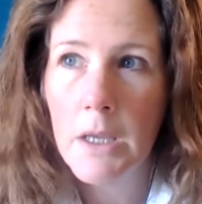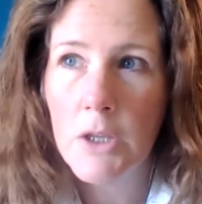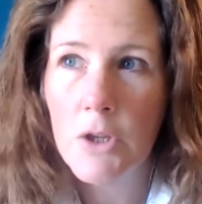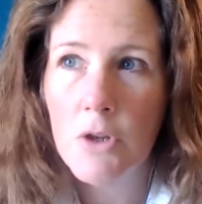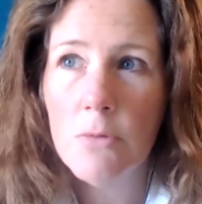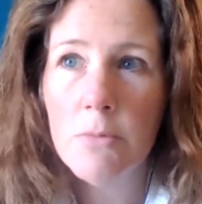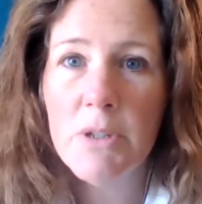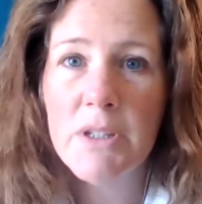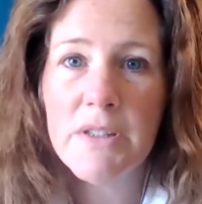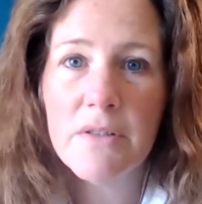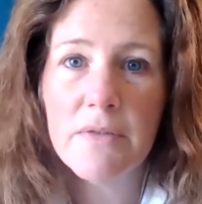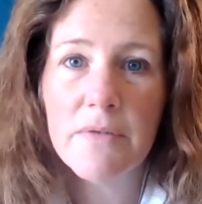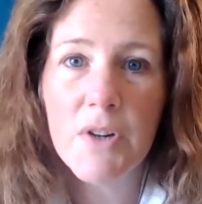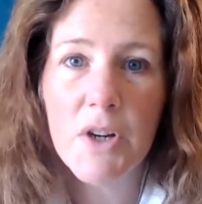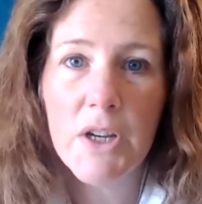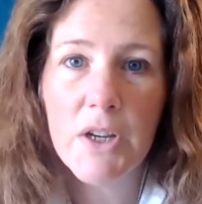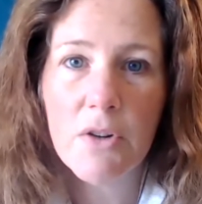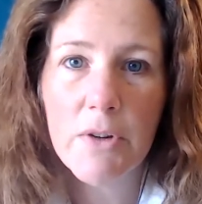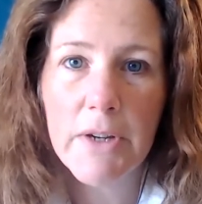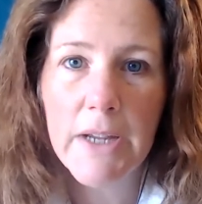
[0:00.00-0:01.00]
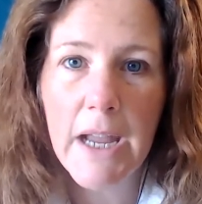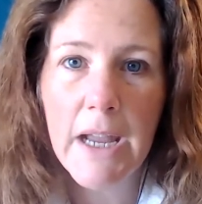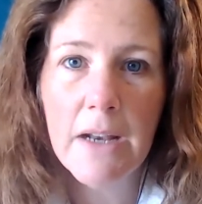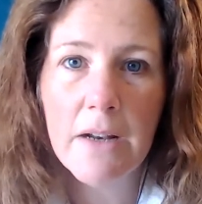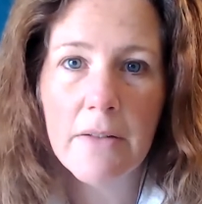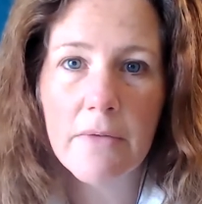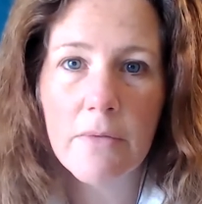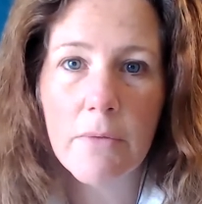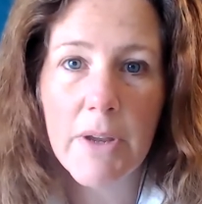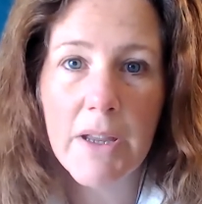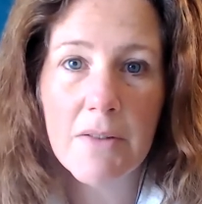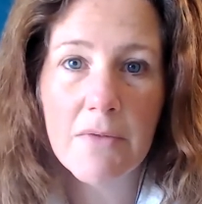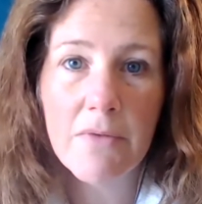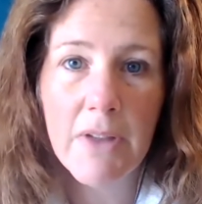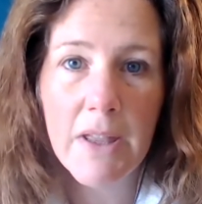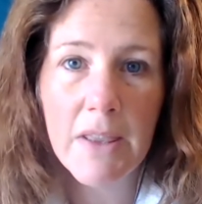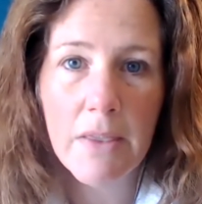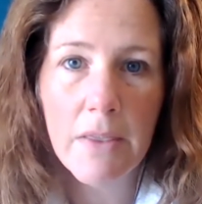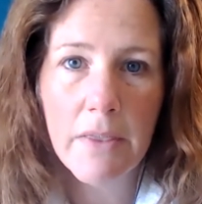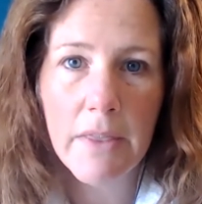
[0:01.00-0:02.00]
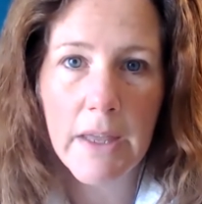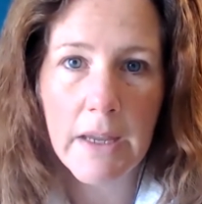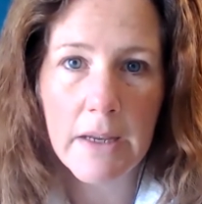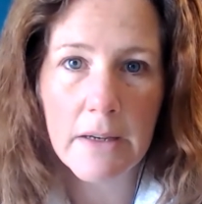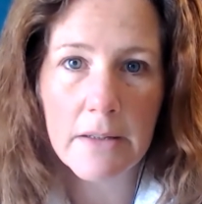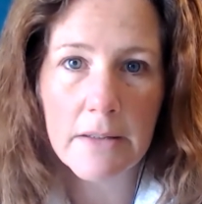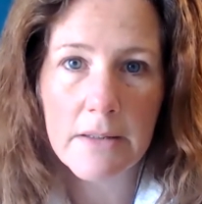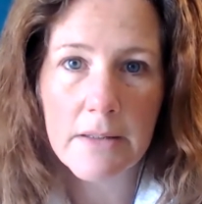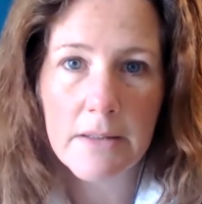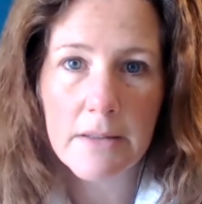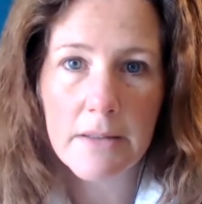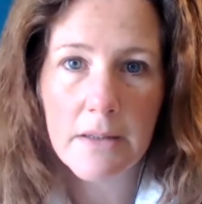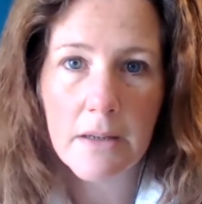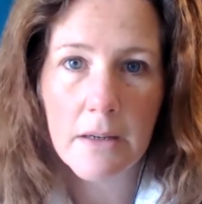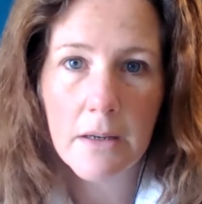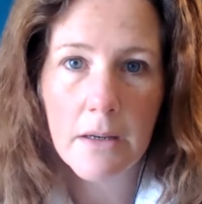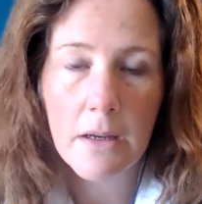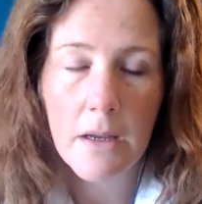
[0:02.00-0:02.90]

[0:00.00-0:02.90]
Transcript: Humans are very creative. We invent things.